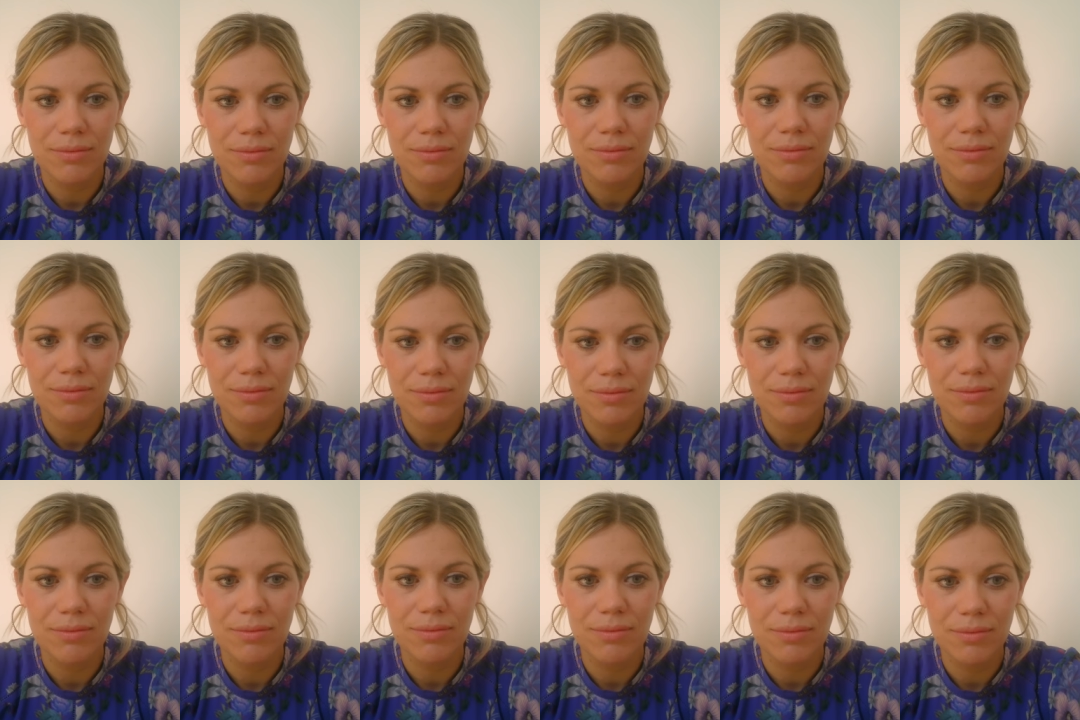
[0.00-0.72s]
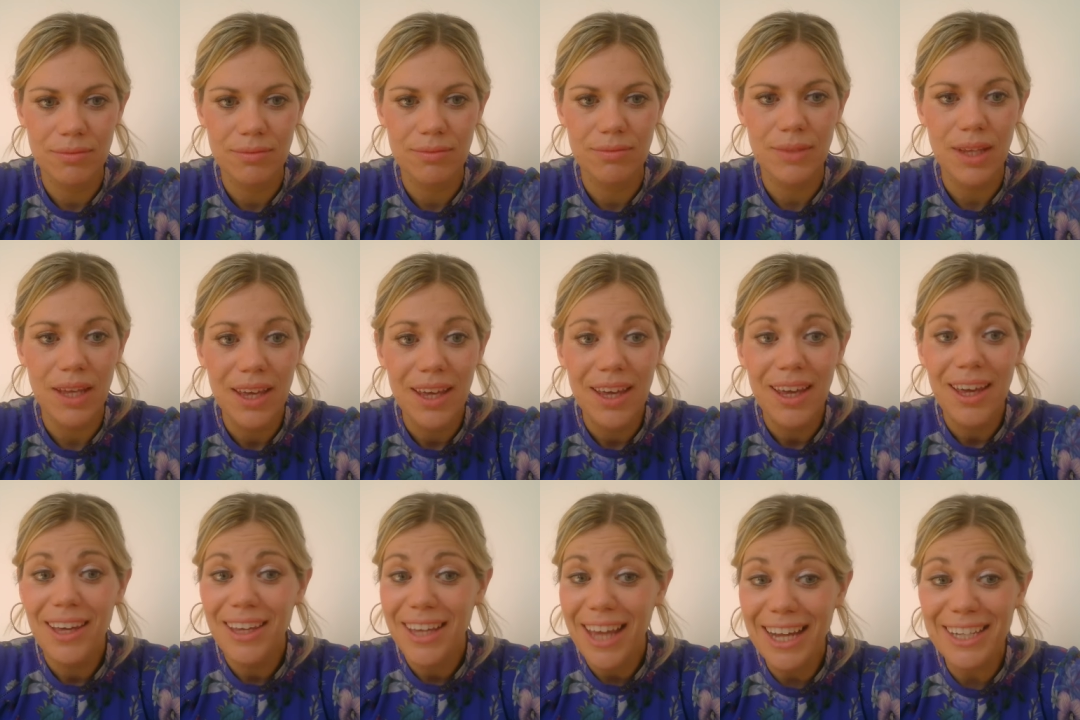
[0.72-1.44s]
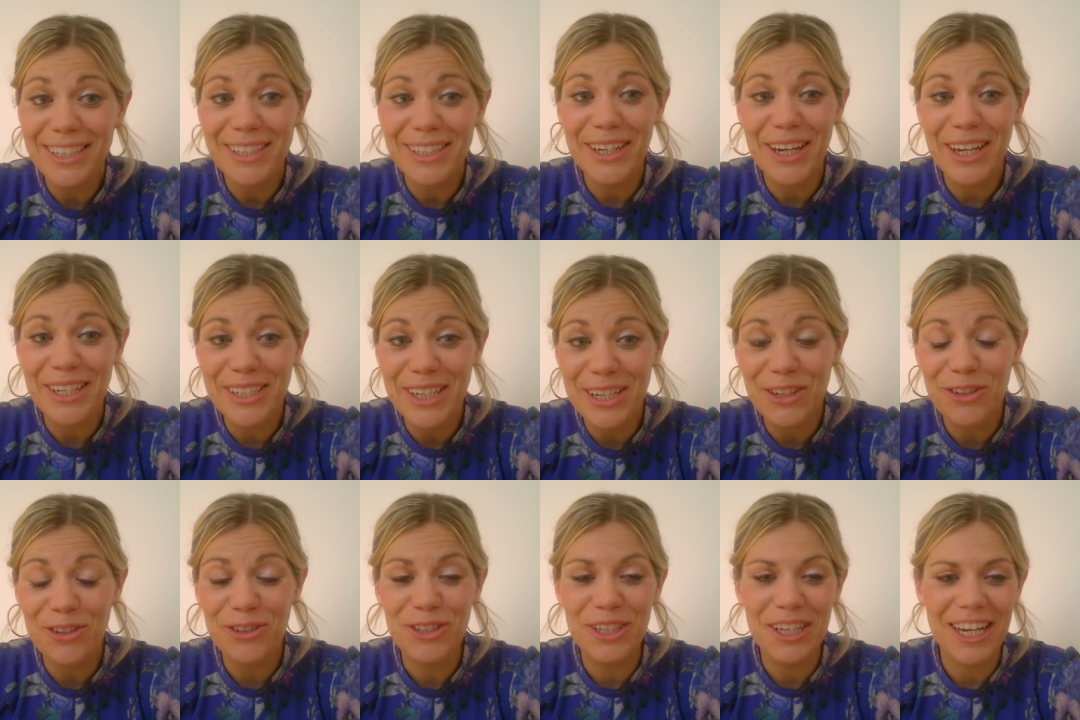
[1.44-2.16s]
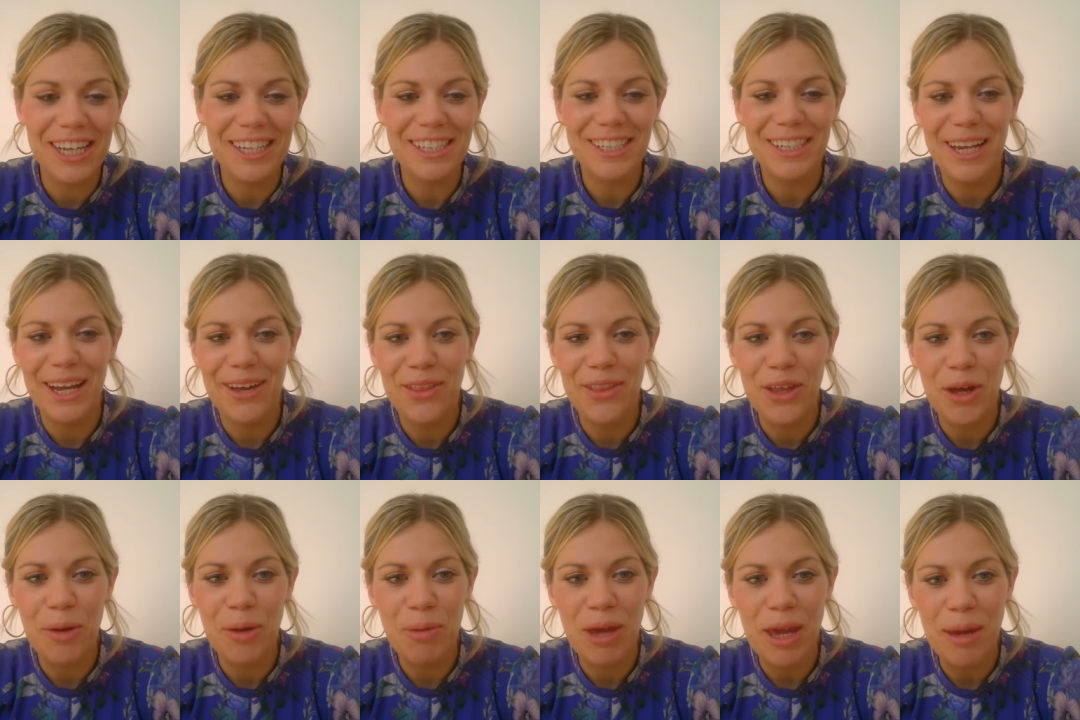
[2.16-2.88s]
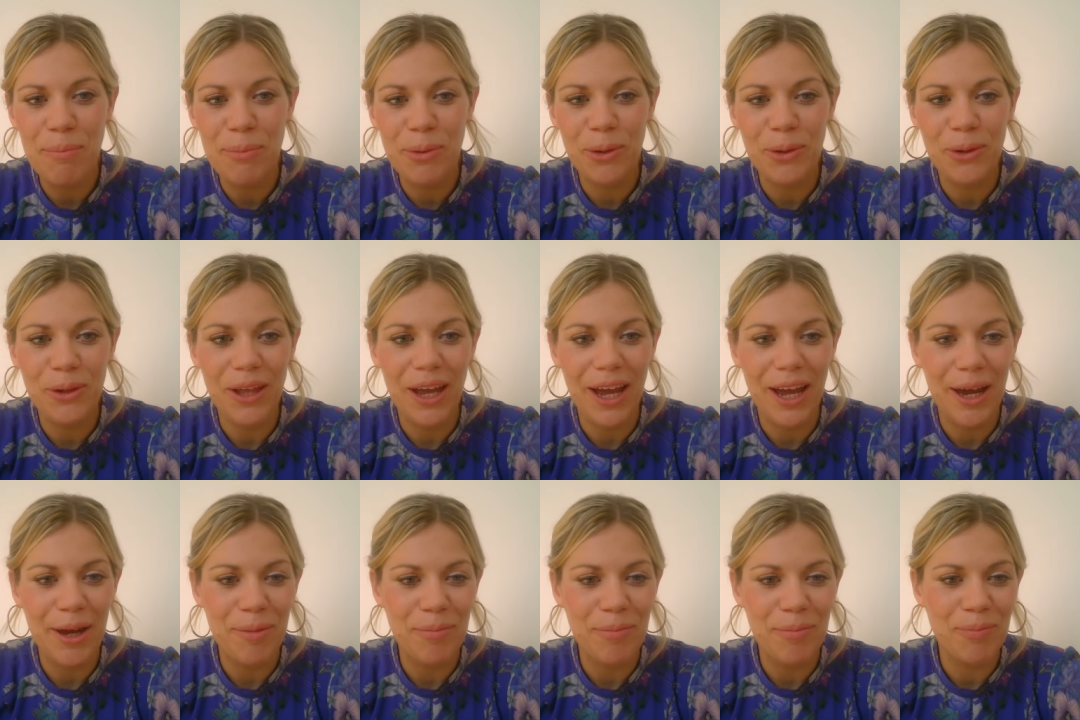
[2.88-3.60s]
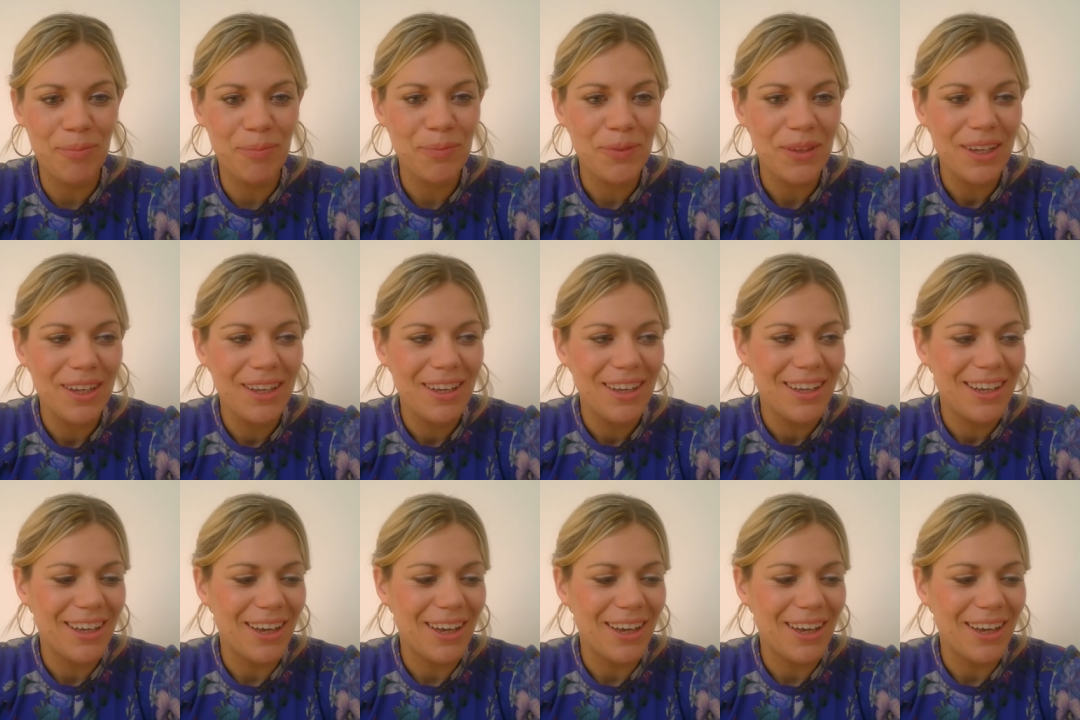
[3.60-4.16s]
with? Yes, and it's interesting, isn't it, that people, um,